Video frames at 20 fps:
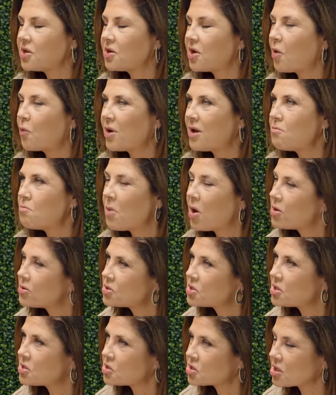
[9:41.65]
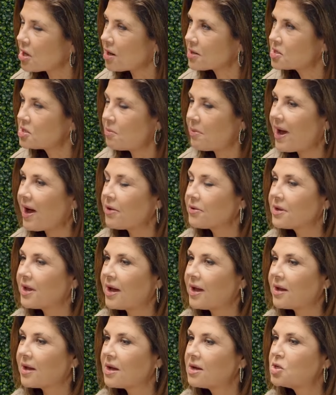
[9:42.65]
You know, when Moses talked about,
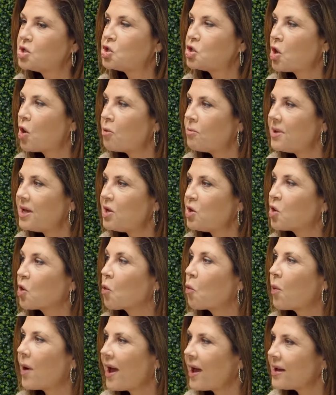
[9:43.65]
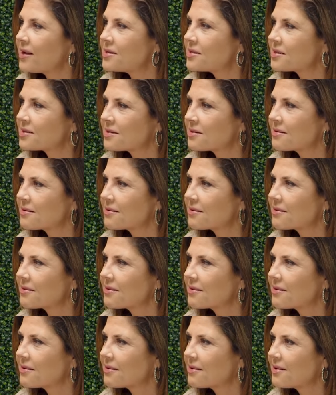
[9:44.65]
like, show me your ways.
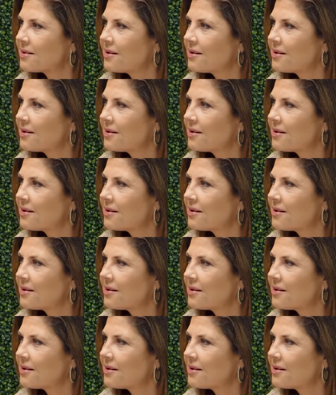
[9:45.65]
Mm-hmm.